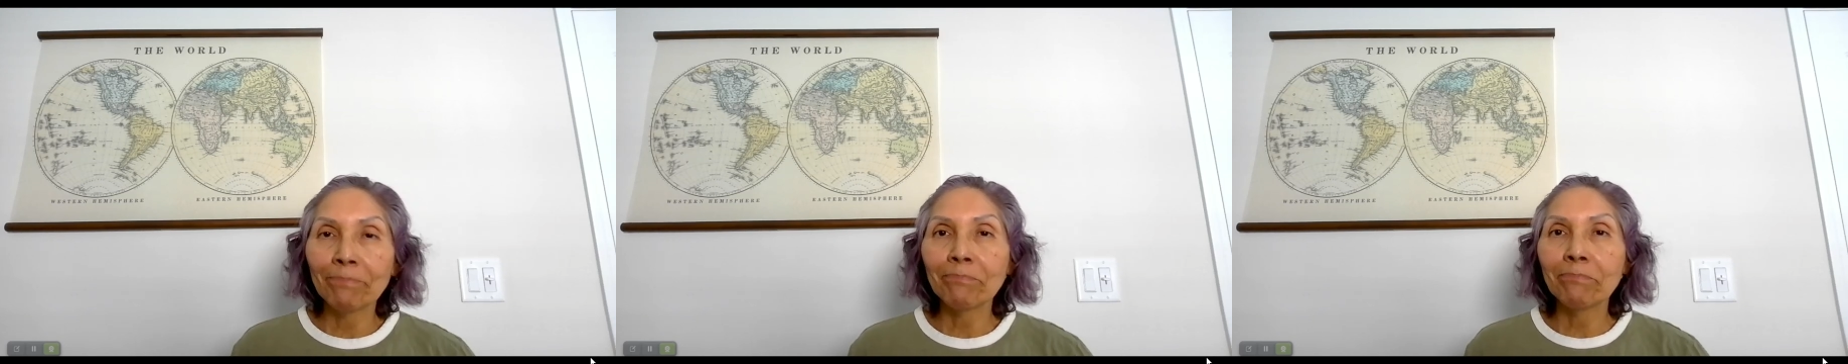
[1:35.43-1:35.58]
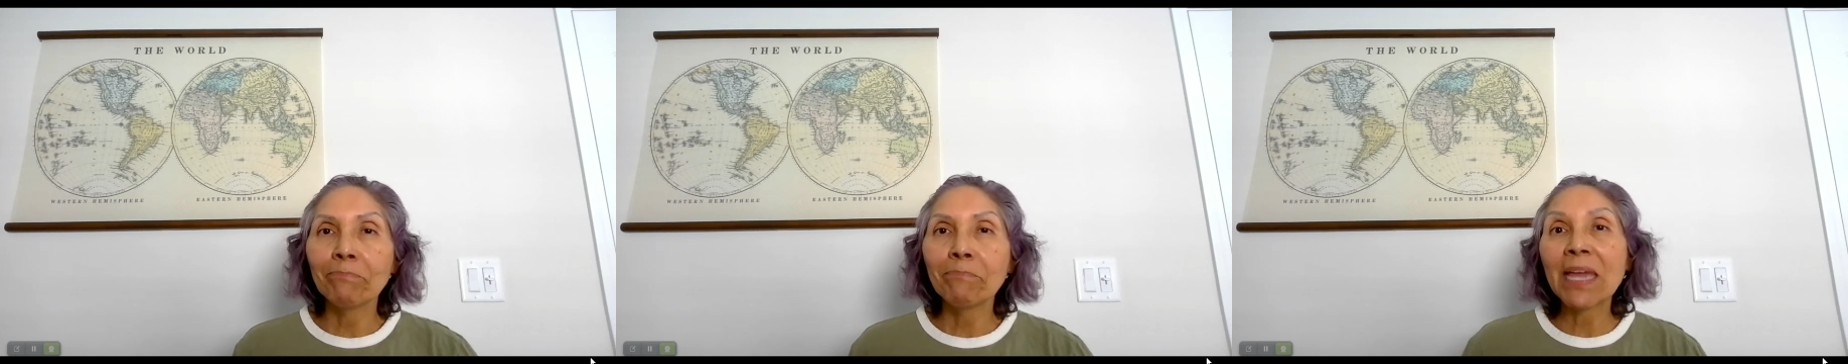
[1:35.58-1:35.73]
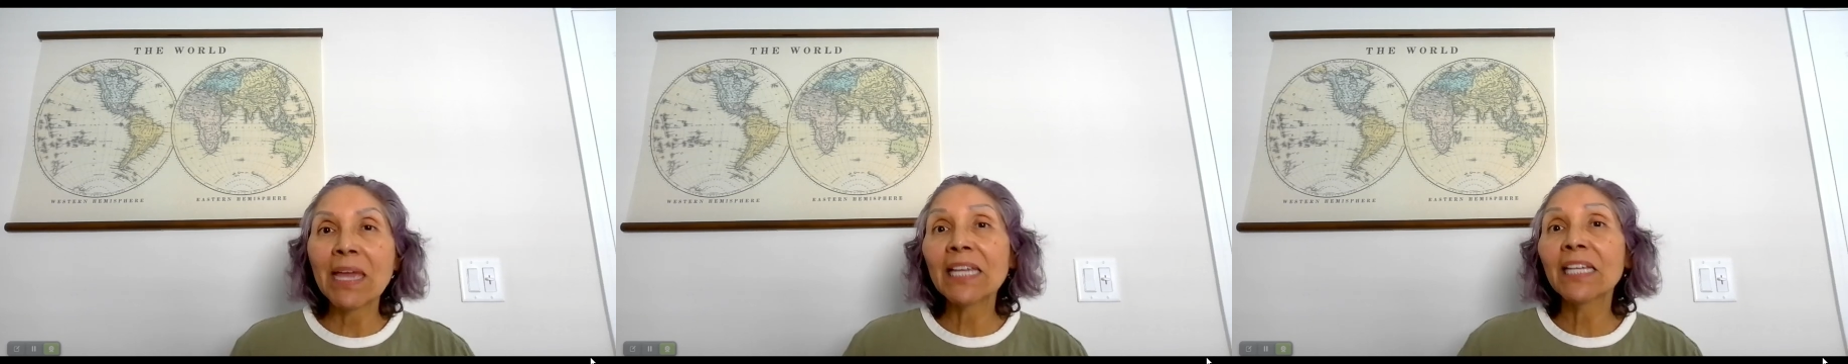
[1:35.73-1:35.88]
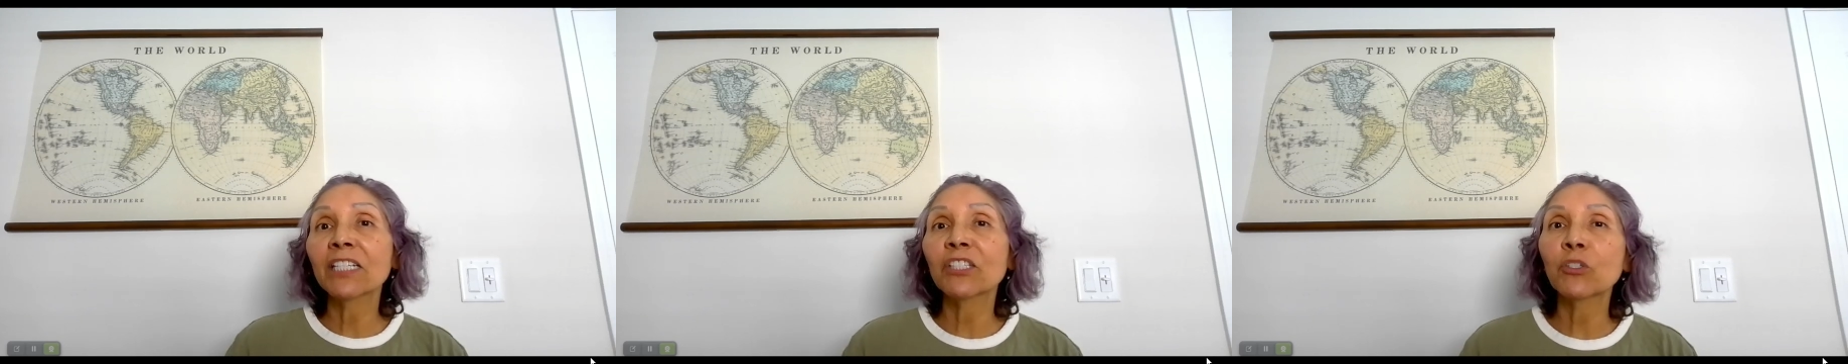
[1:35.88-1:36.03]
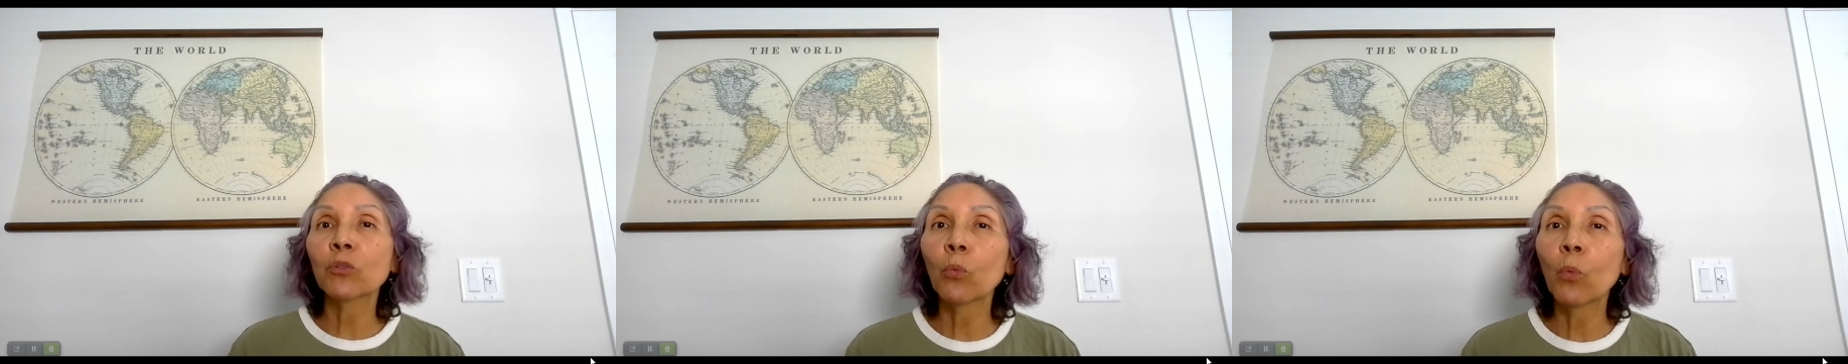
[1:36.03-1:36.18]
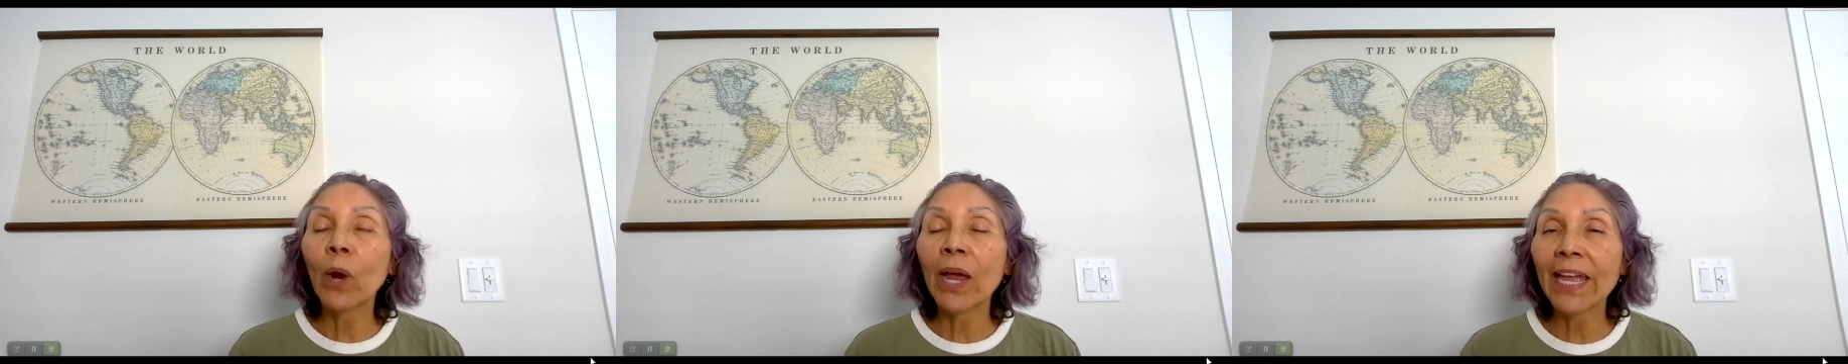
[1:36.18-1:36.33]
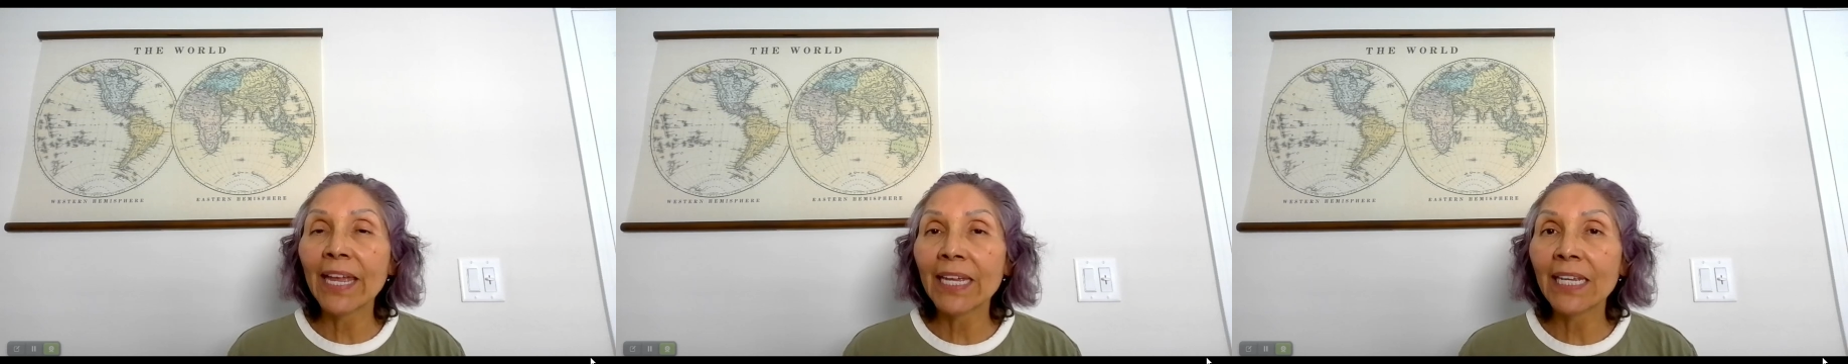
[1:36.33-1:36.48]
make its
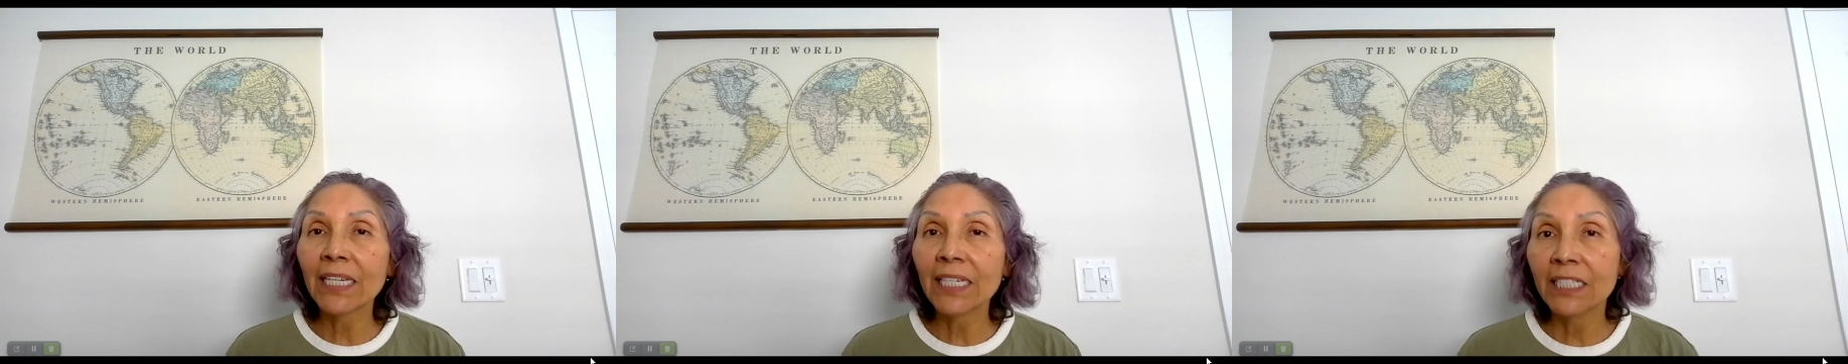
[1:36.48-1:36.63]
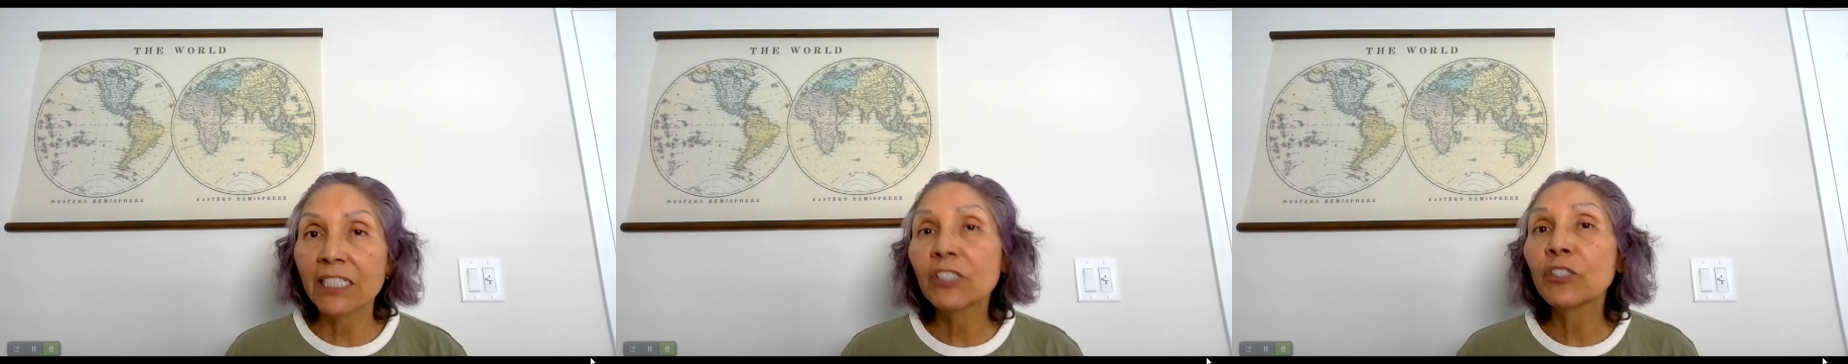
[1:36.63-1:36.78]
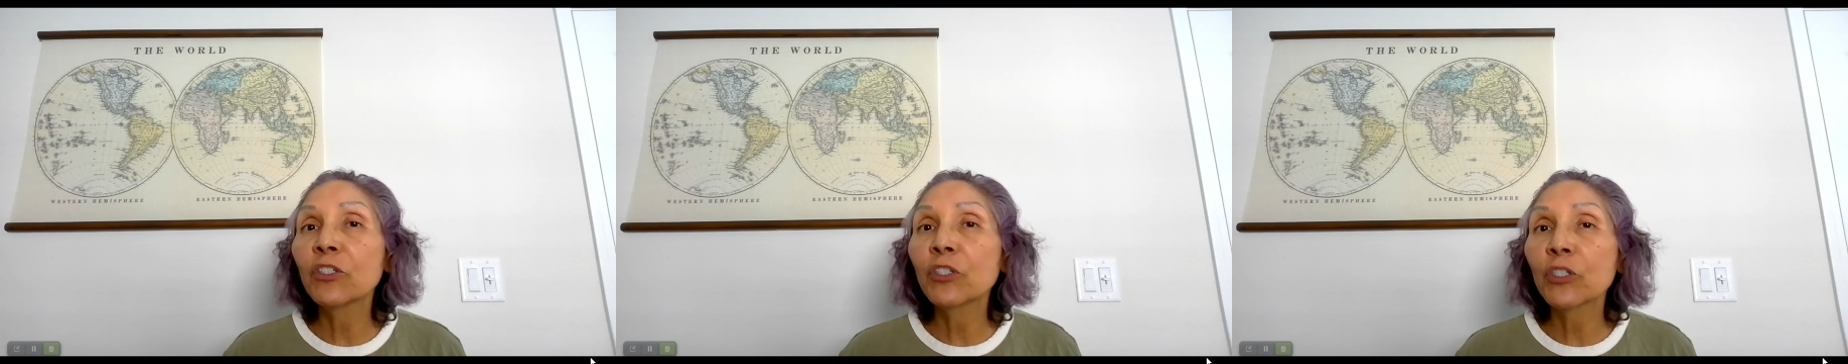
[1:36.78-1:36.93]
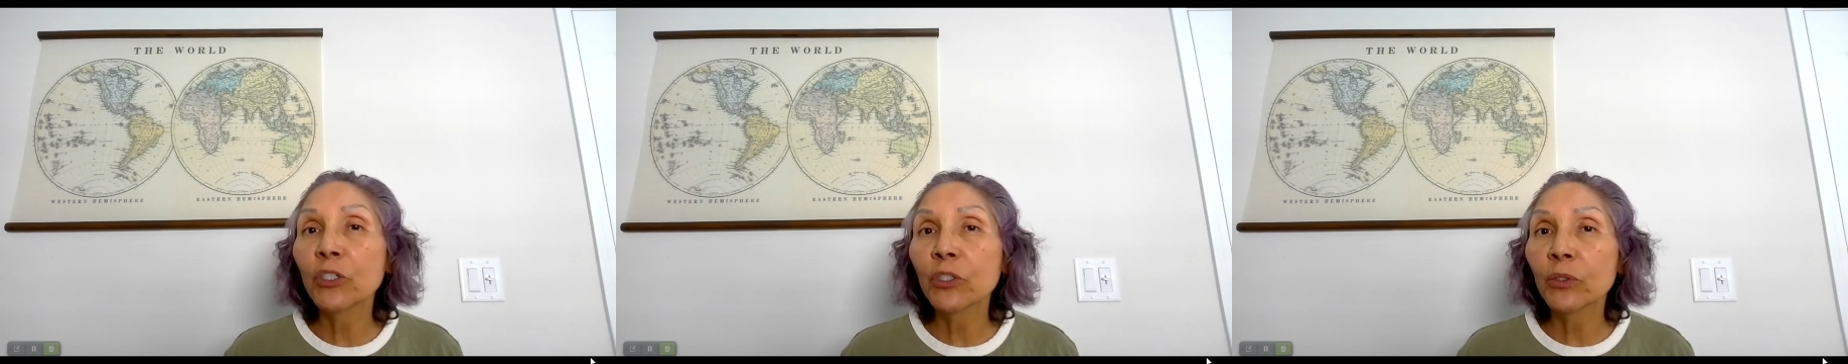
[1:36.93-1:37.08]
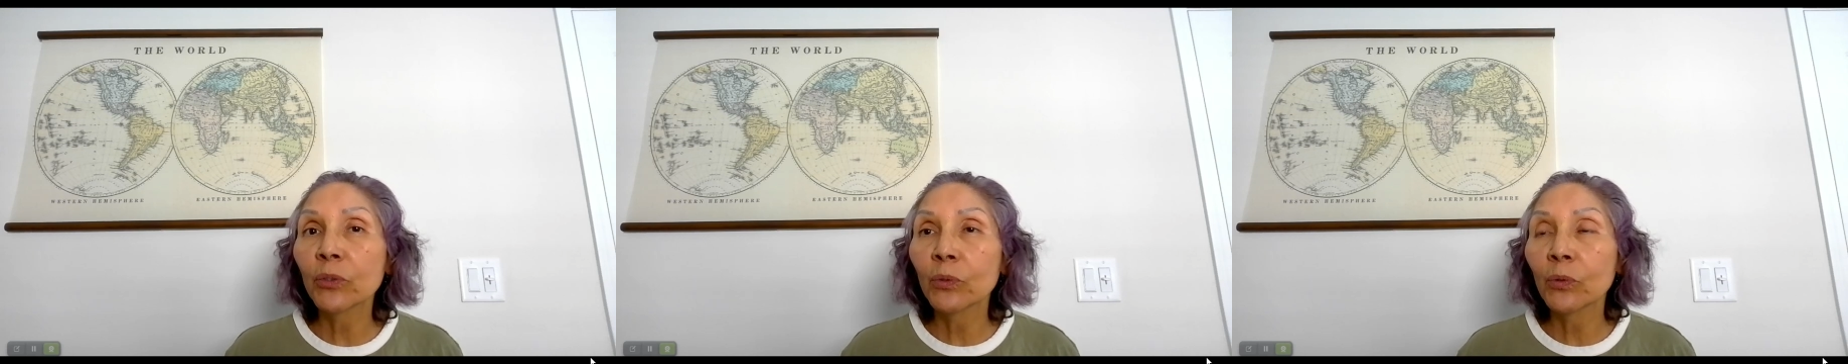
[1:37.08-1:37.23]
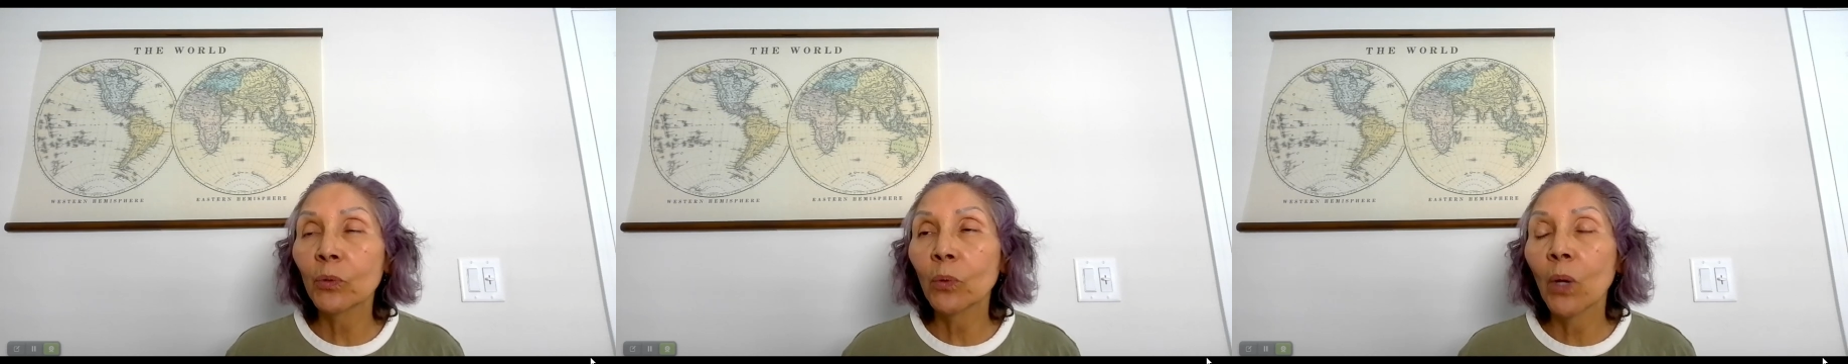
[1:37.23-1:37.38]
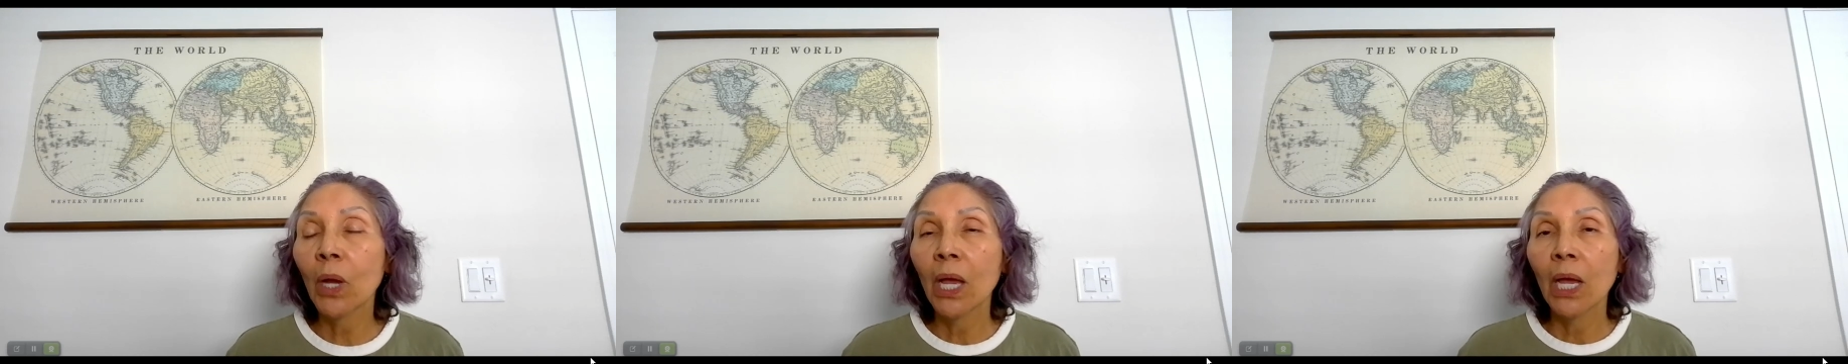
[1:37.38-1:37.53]
way
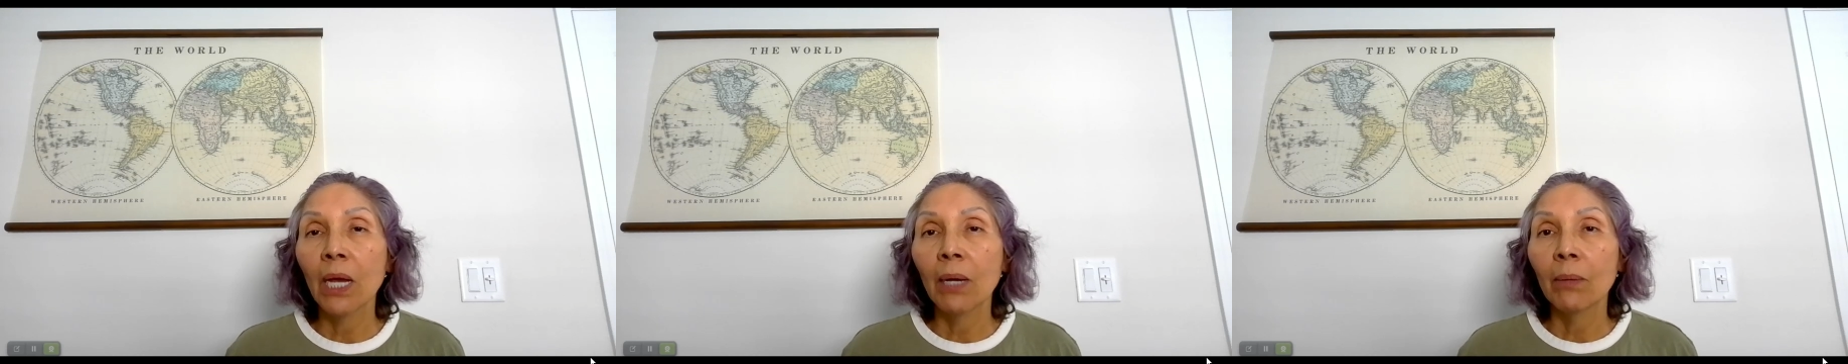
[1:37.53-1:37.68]
into